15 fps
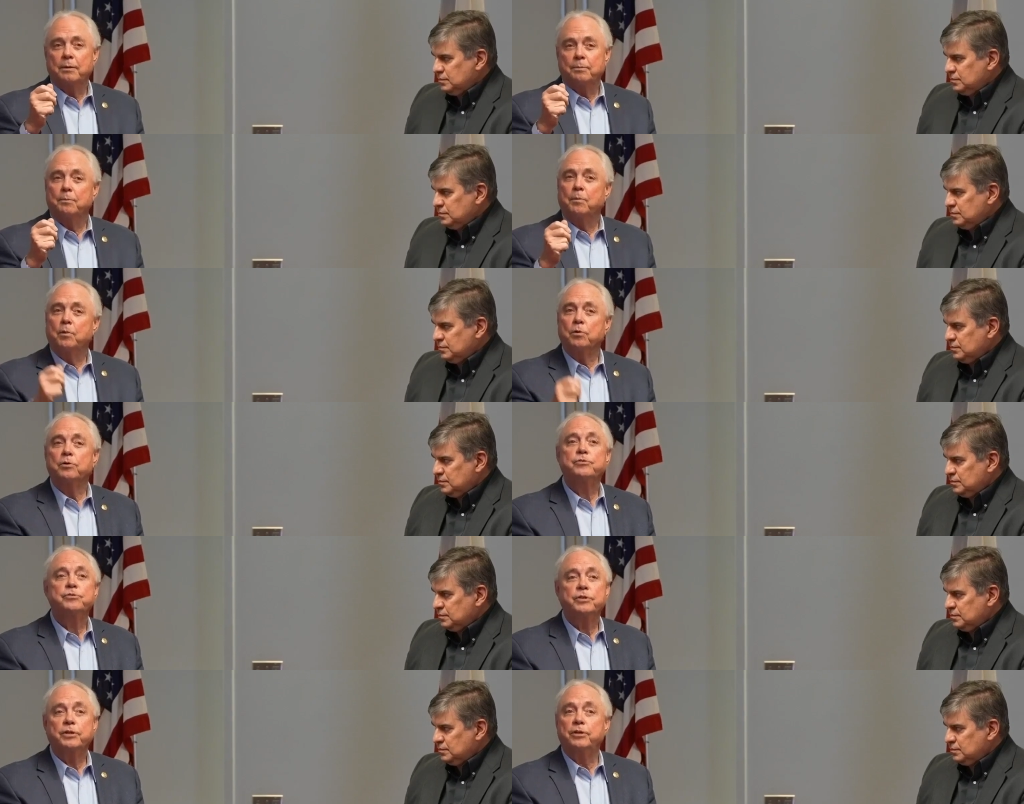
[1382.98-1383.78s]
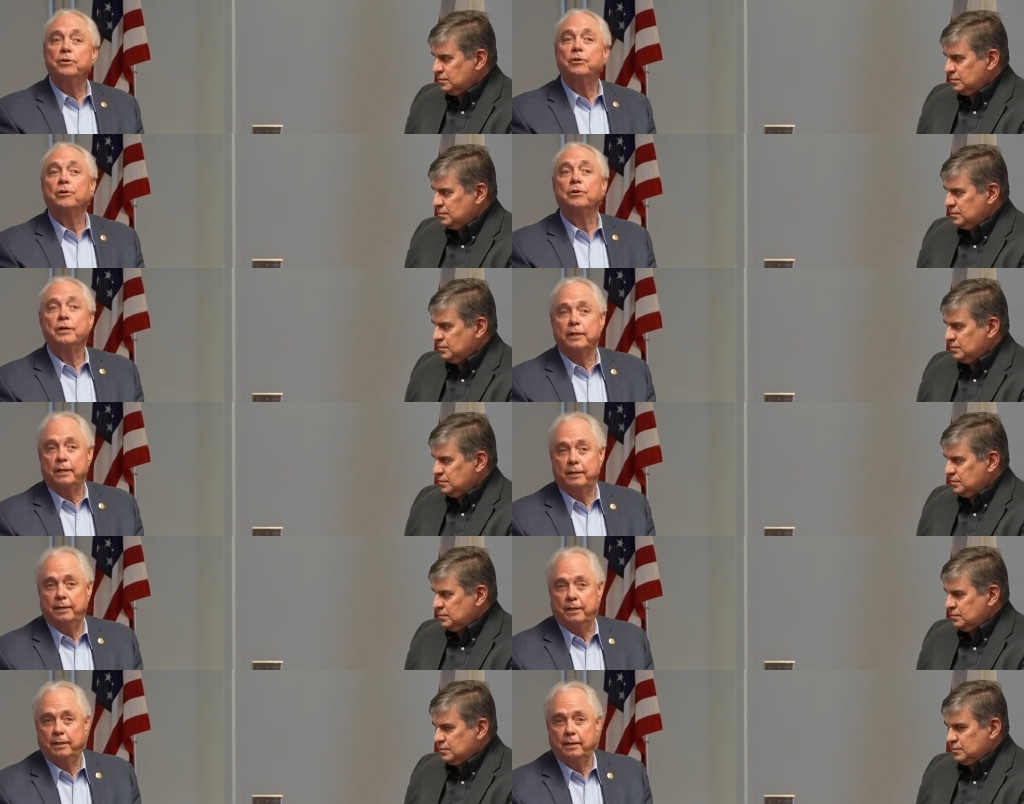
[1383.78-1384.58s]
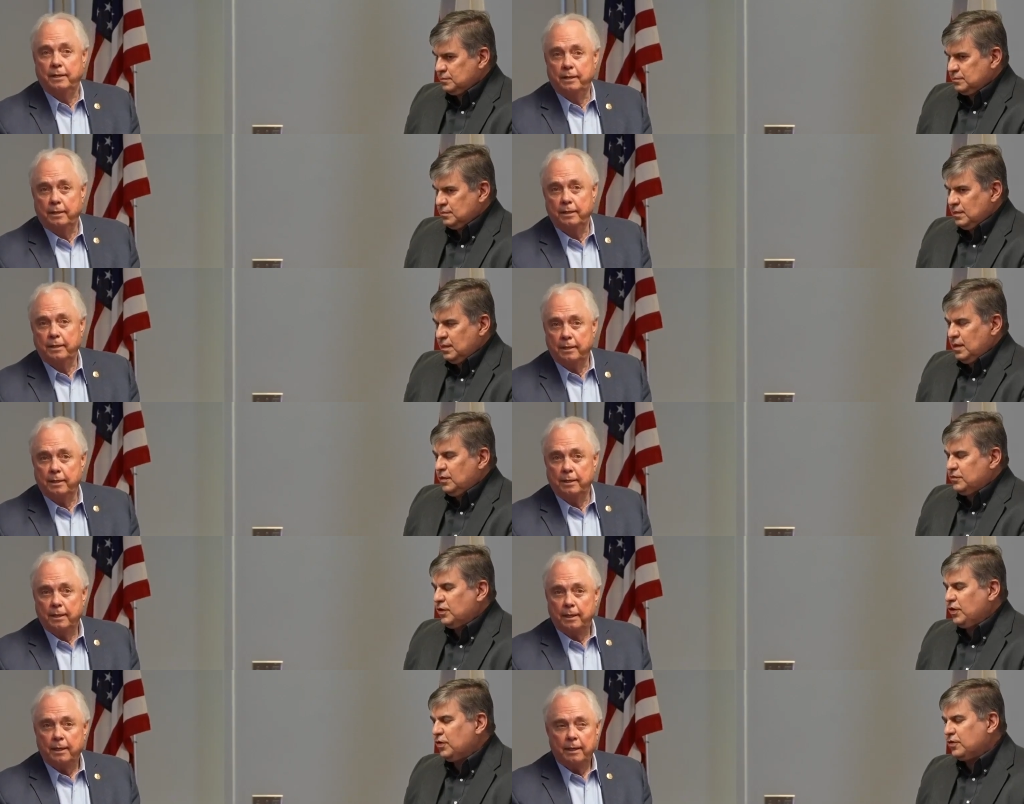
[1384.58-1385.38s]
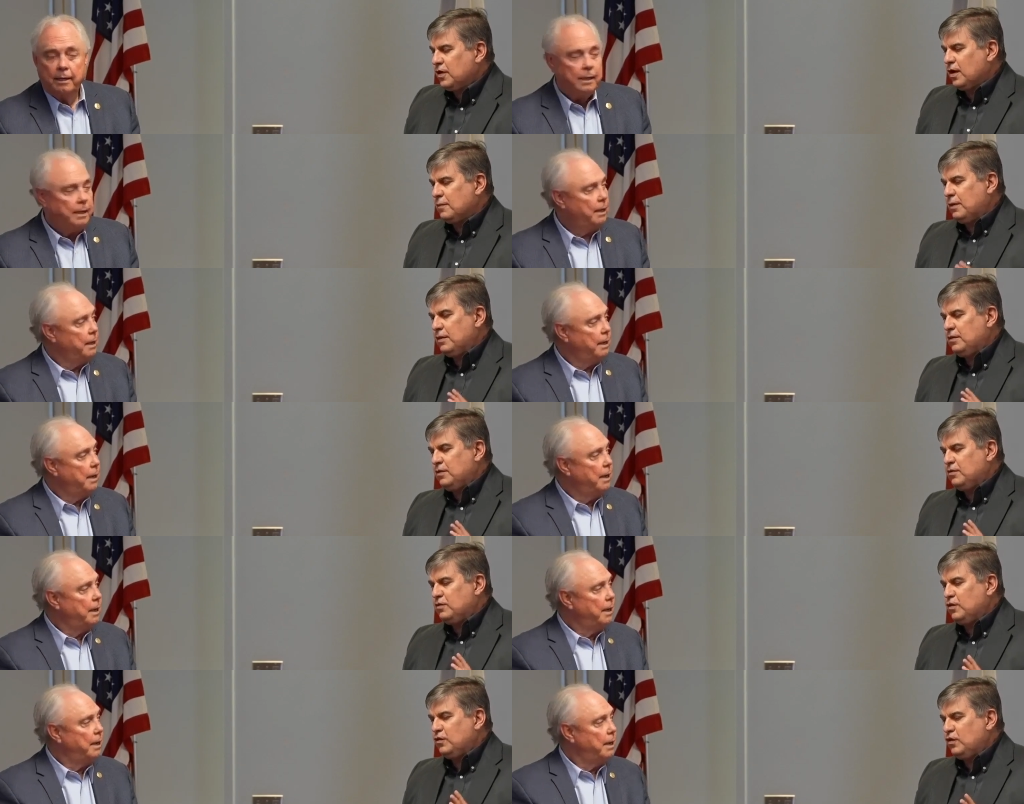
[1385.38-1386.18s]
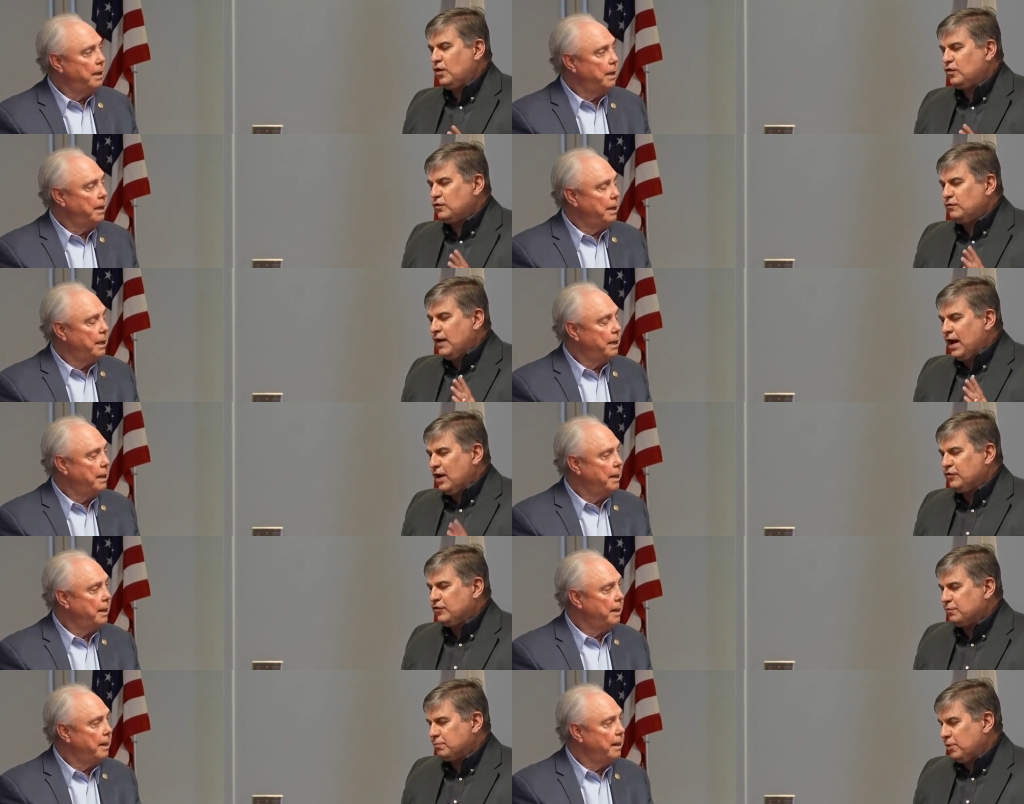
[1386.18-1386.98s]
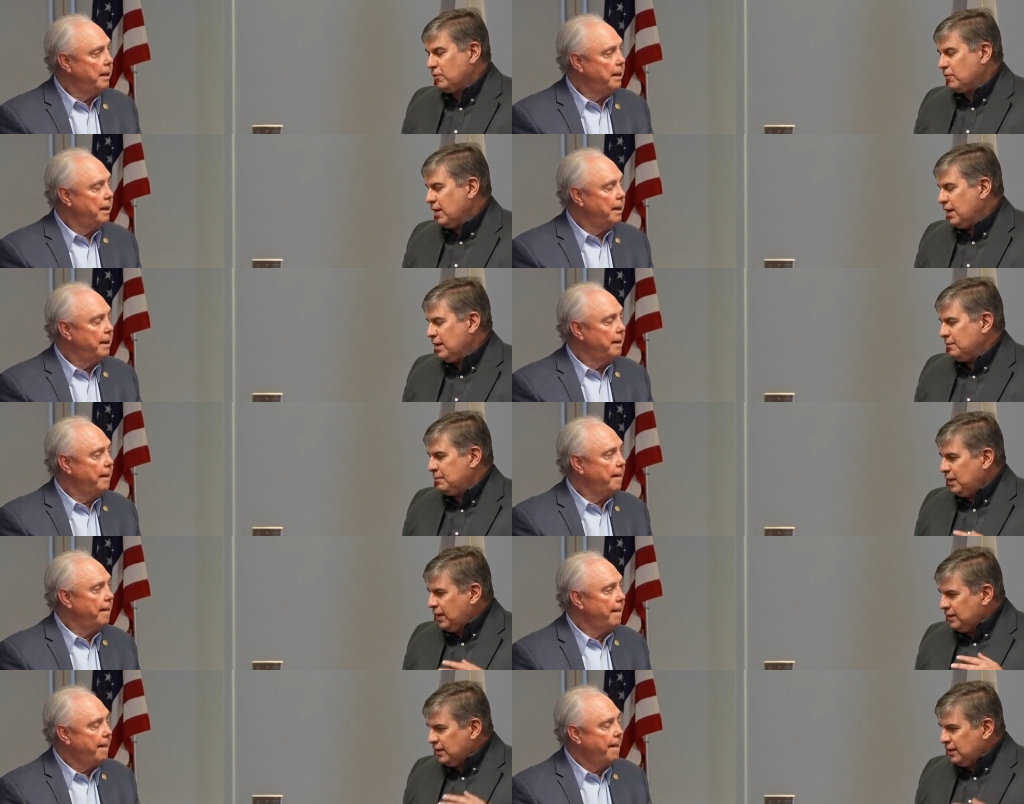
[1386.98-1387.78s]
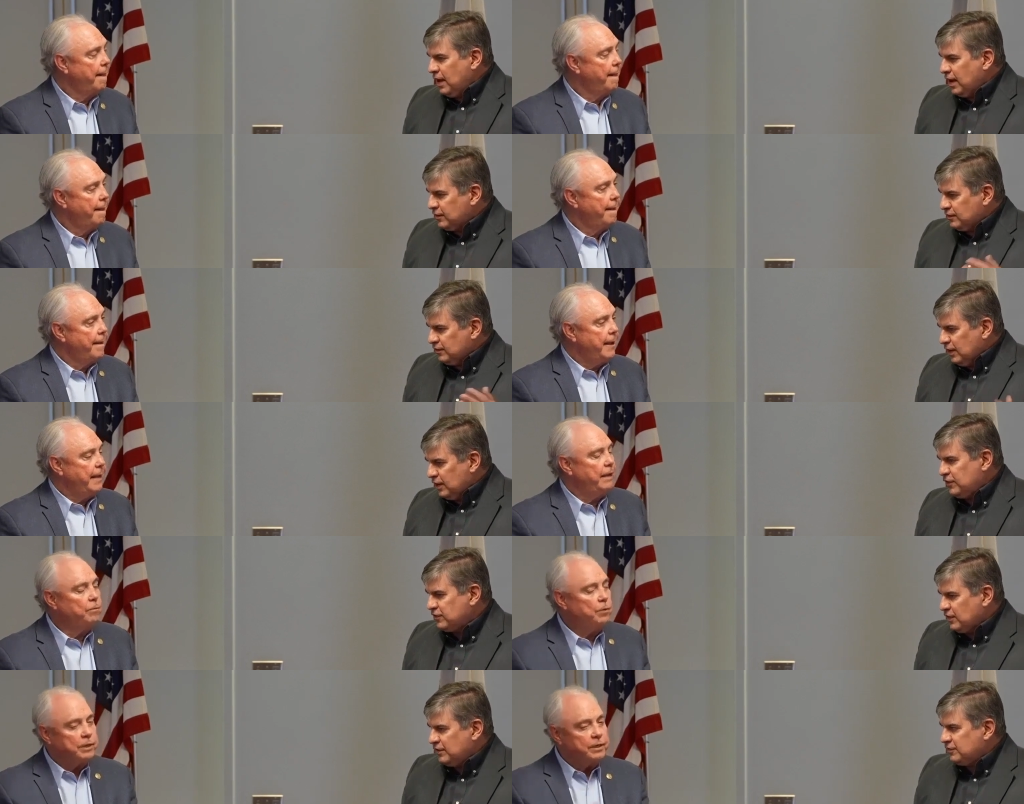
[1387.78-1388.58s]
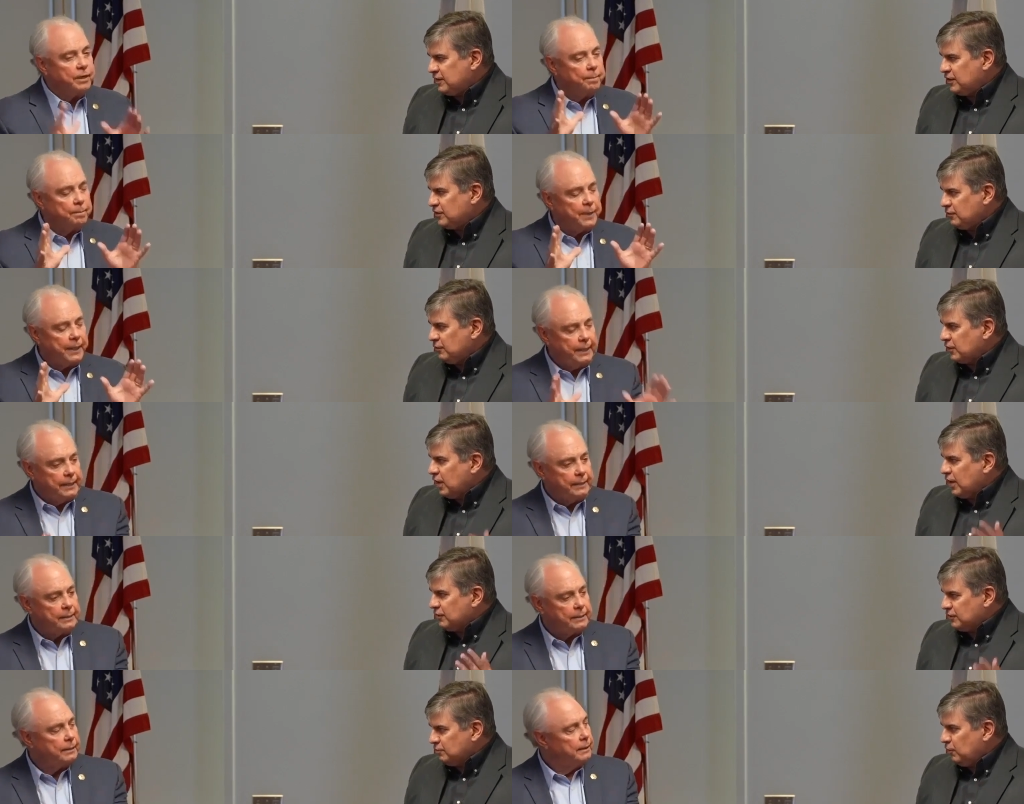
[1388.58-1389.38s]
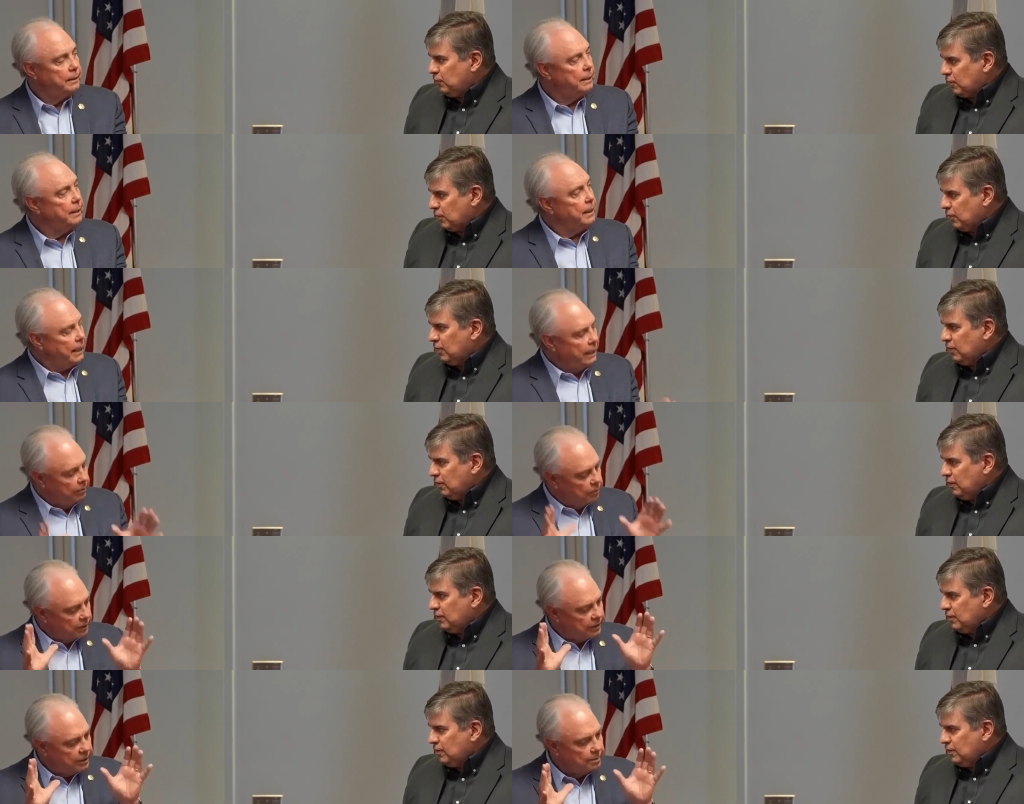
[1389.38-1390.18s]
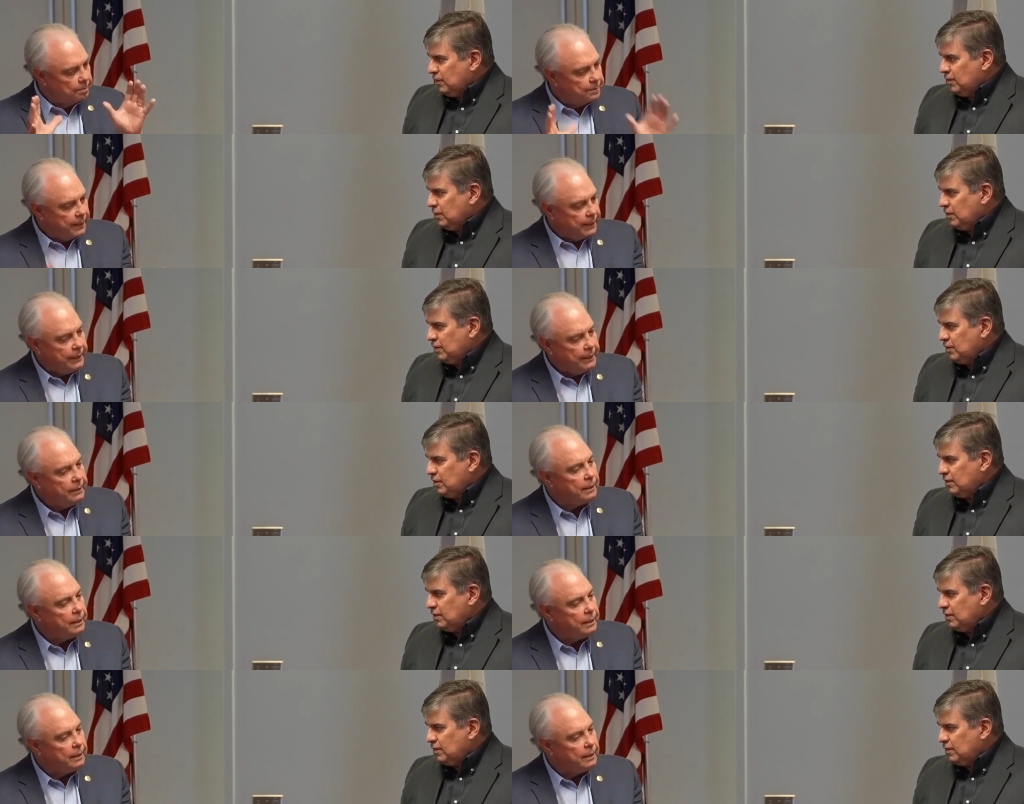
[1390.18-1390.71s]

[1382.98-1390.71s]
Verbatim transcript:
Speaker 1: border security.
Speaker 2: So you're talking about th th this voucher program in the next legislative session will cost more.
Speaker 1: It would compete